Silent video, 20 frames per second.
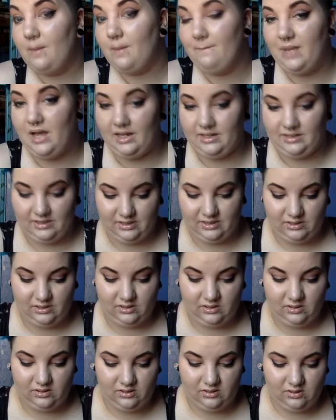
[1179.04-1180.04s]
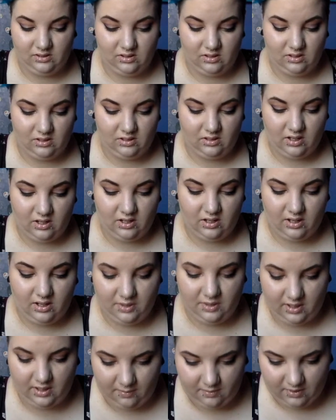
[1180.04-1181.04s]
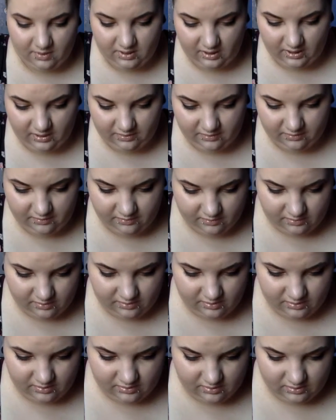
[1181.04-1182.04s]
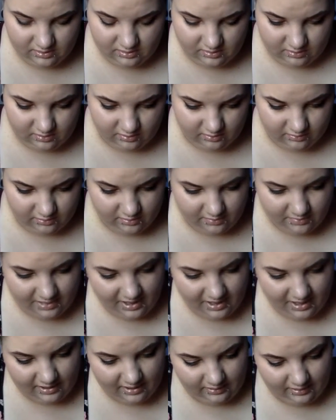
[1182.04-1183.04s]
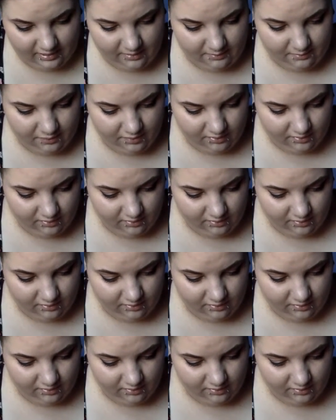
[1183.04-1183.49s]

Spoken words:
But I think I'm going to use this Ultra Matte Lip.